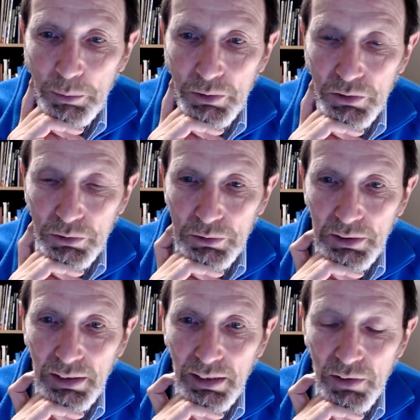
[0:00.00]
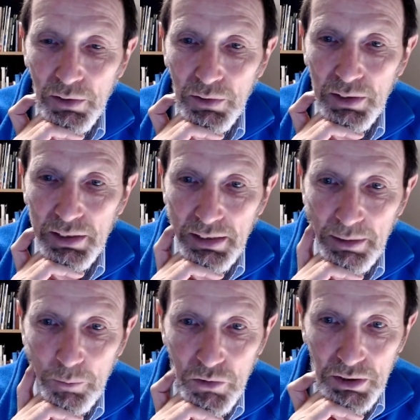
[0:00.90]
So I had 3 attempts
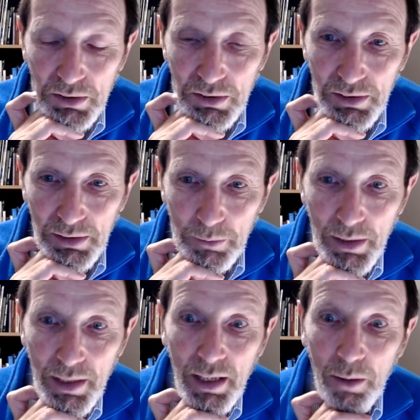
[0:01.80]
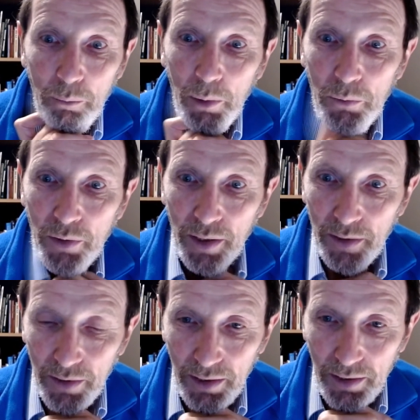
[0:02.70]
at mounting
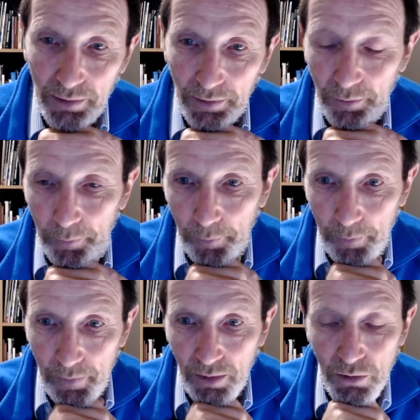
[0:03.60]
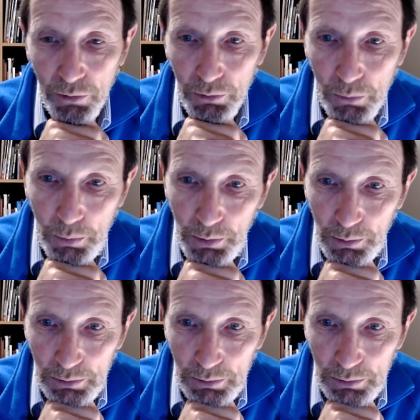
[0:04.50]
the third wheel